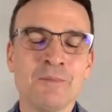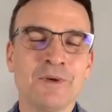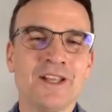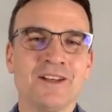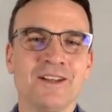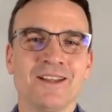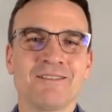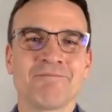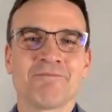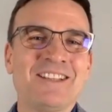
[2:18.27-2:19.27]
But,
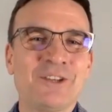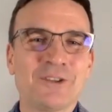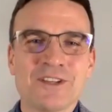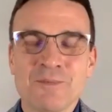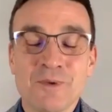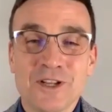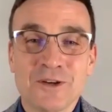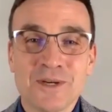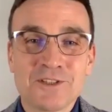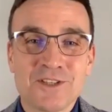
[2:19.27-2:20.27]
there's a
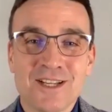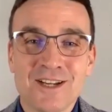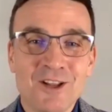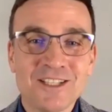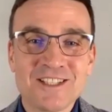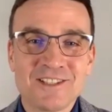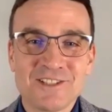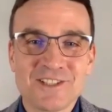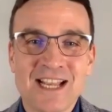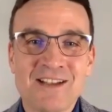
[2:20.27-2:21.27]
burning question that all
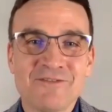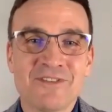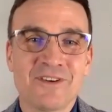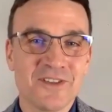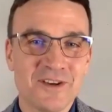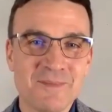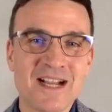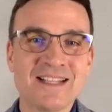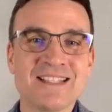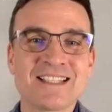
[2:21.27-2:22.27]
listeners have on their
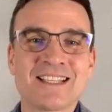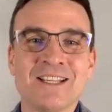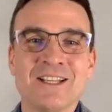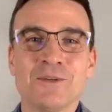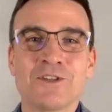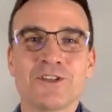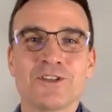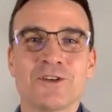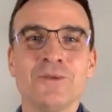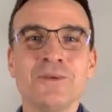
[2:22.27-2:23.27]
minds, which
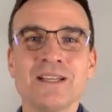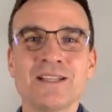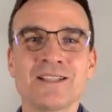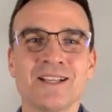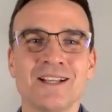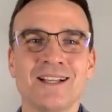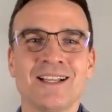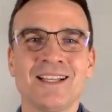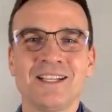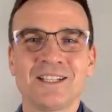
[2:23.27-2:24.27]
is, who is
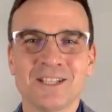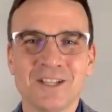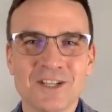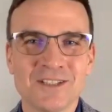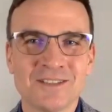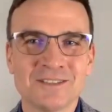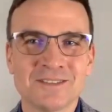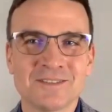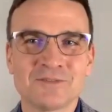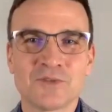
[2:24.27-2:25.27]
Alina Klarner?
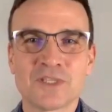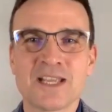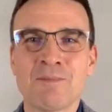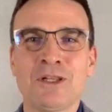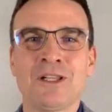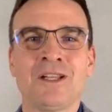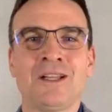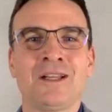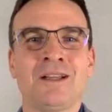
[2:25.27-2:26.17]
For example,